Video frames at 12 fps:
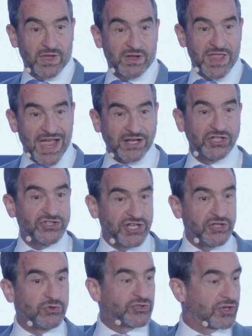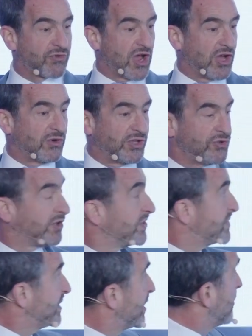That continued to grow, and you can see it